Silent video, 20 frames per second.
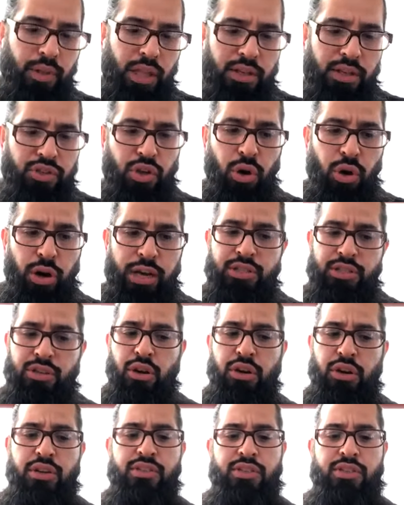So I started
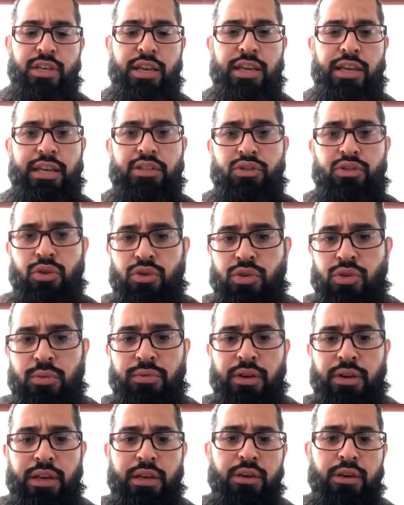mm-hmm. seeing his YouTube
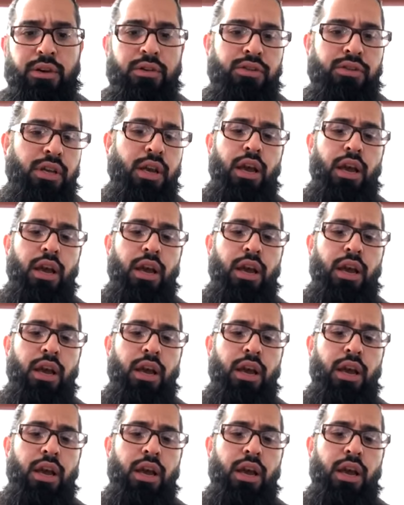videos.